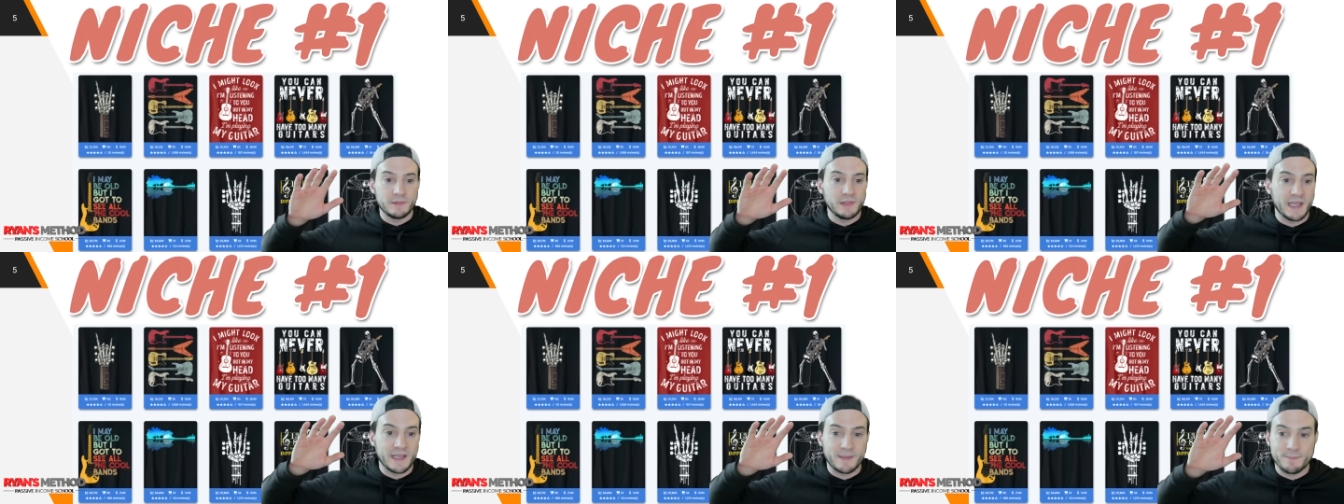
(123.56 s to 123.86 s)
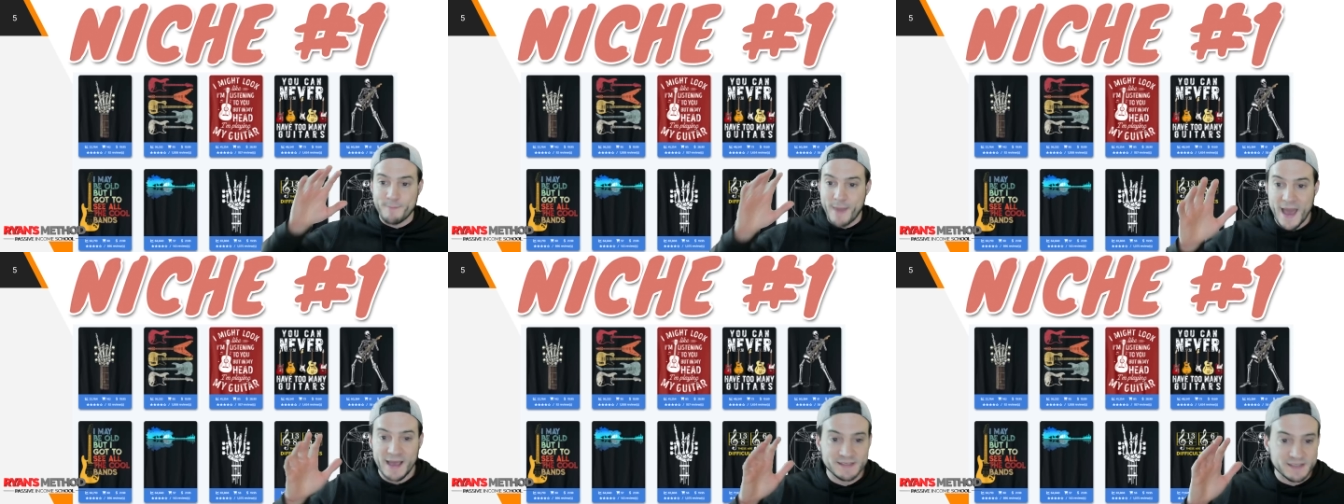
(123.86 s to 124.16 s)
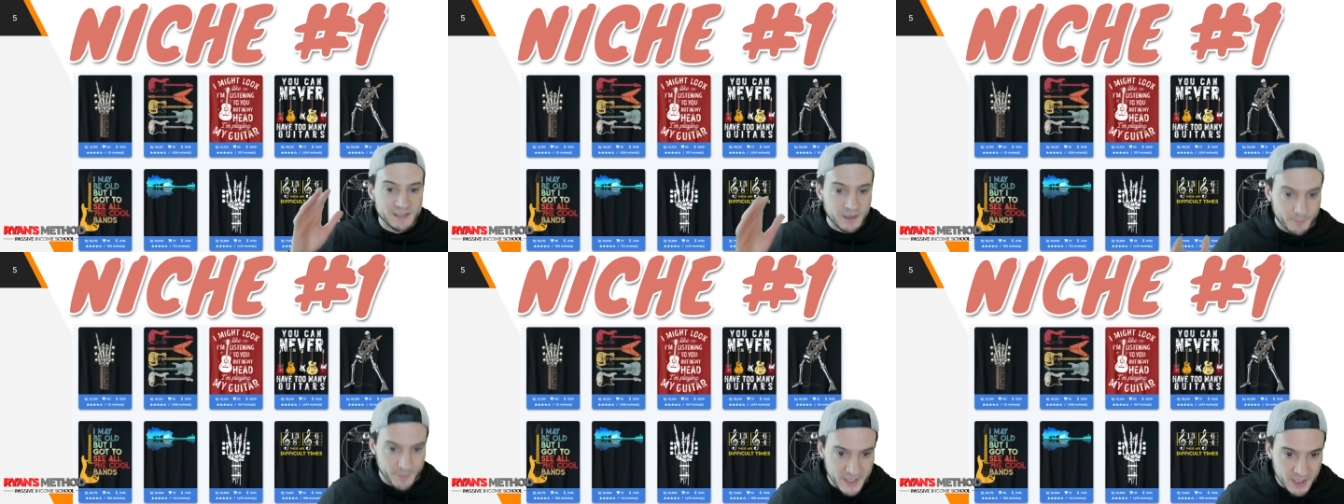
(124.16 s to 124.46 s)
like
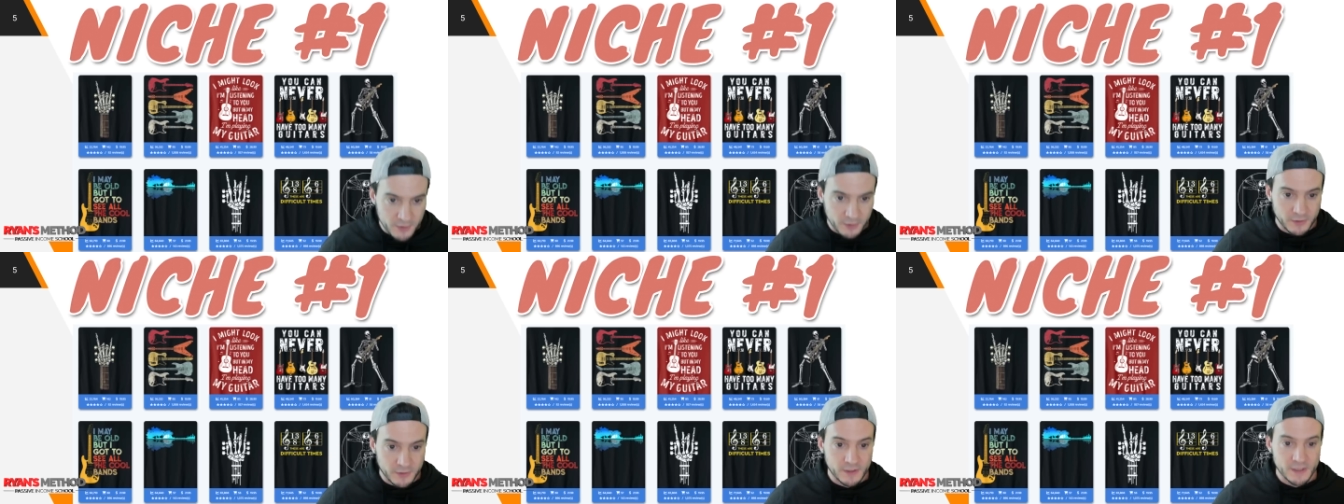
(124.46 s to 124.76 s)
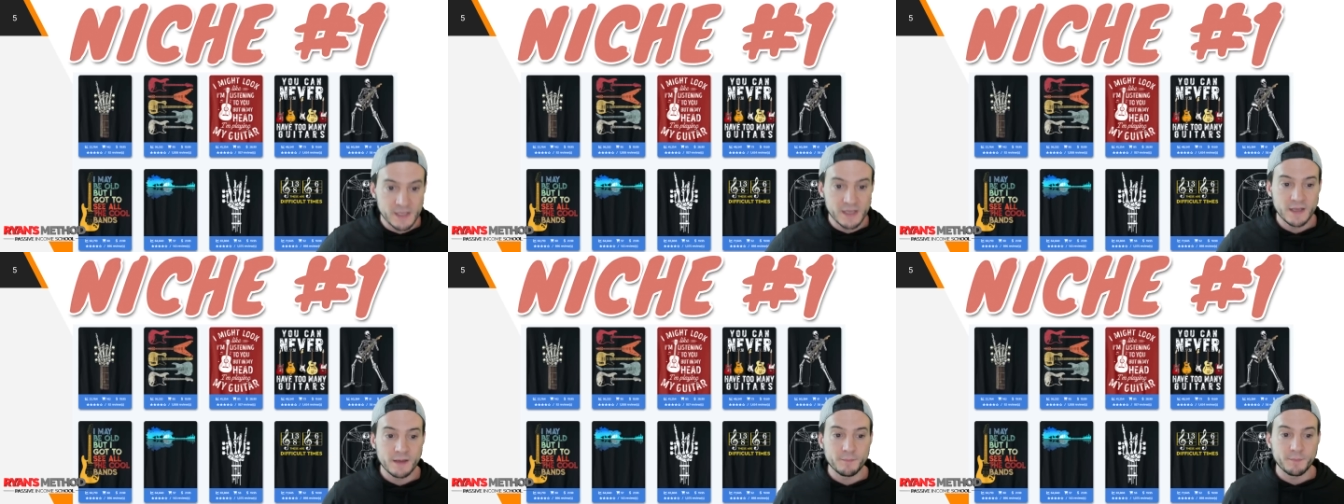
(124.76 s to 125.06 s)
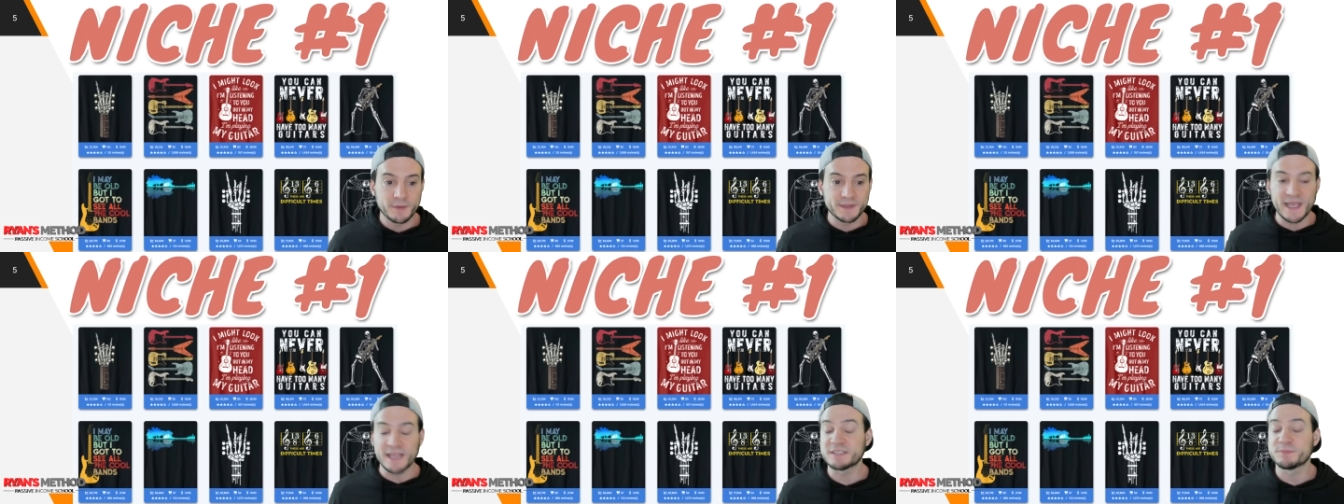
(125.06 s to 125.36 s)
mass appeal,
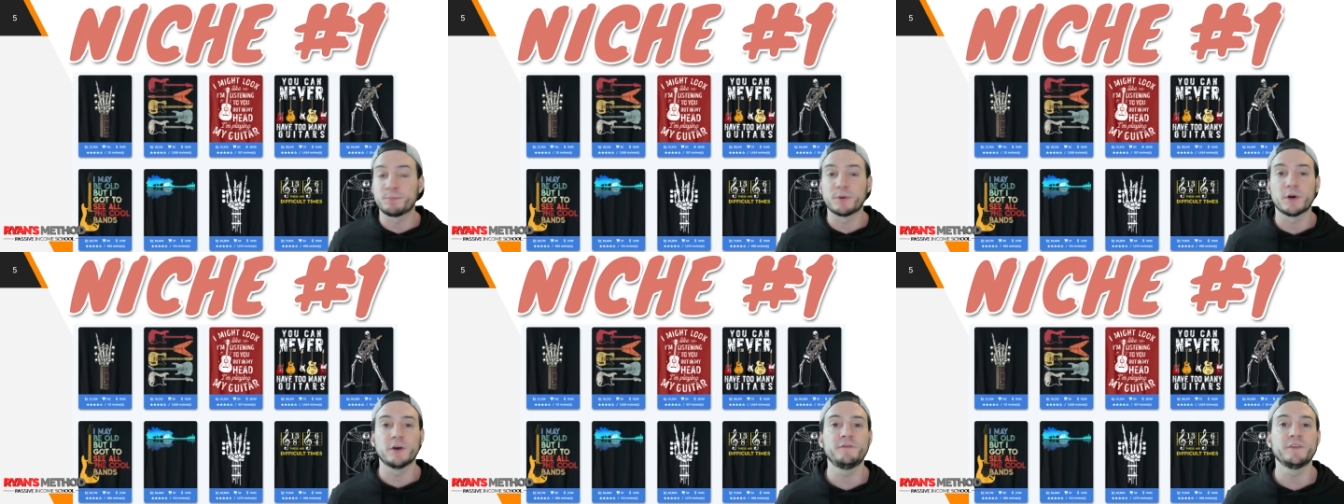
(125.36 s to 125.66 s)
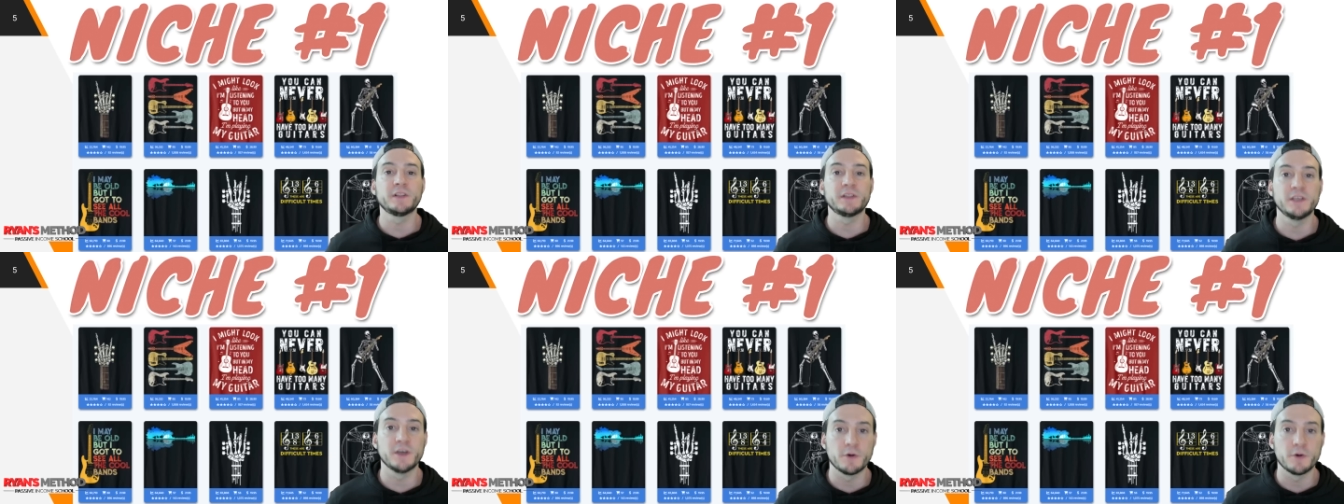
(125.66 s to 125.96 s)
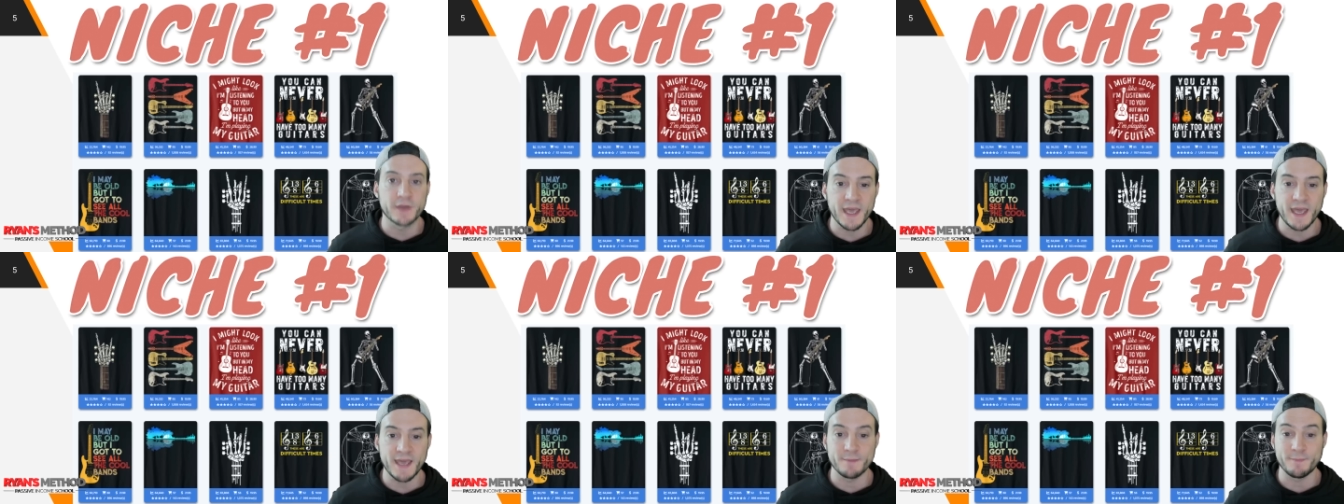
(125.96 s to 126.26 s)
but that's perfectly
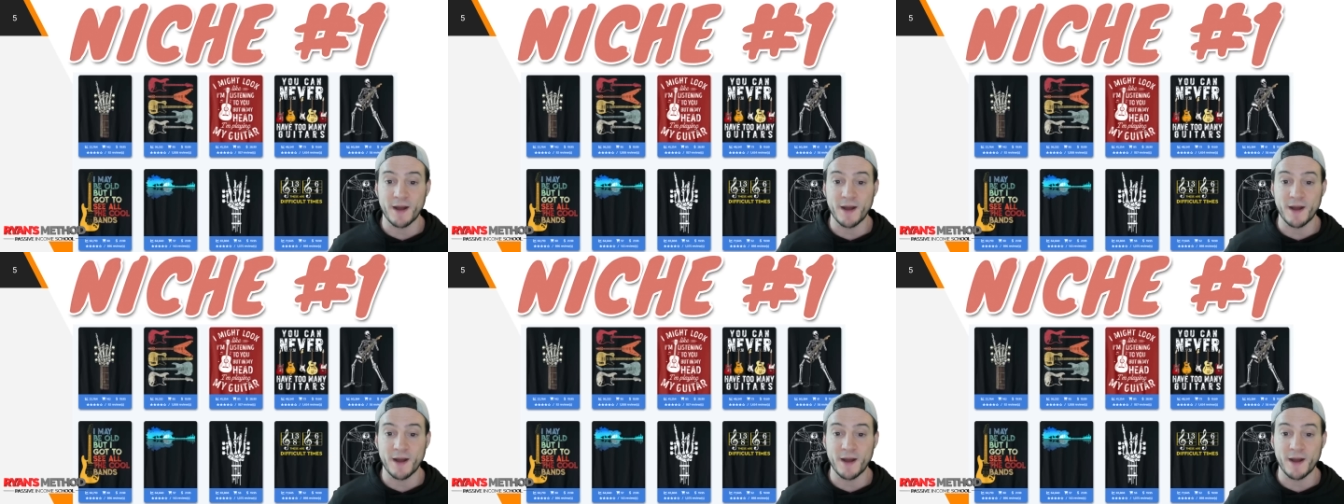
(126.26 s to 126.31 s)
okay.